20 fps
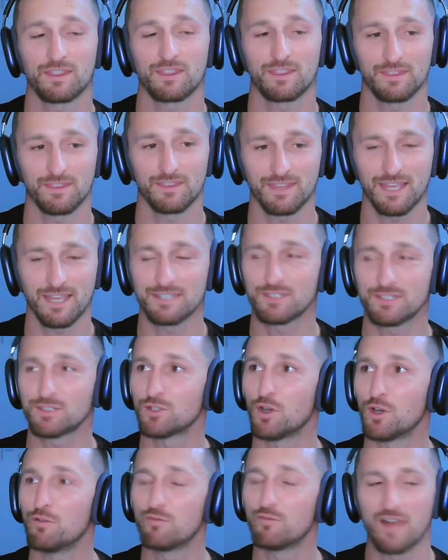That's
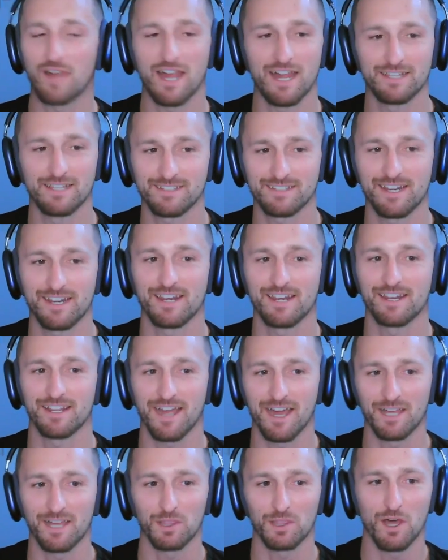so fascinating.
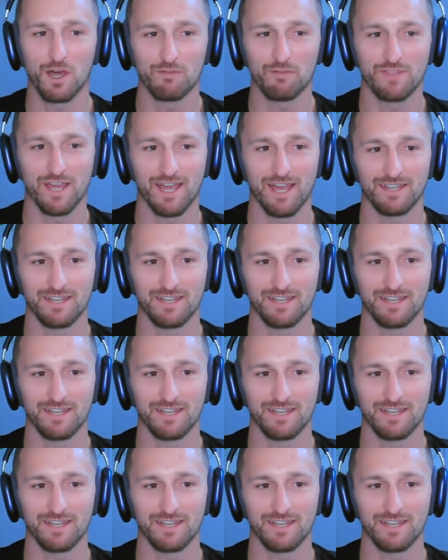I love that.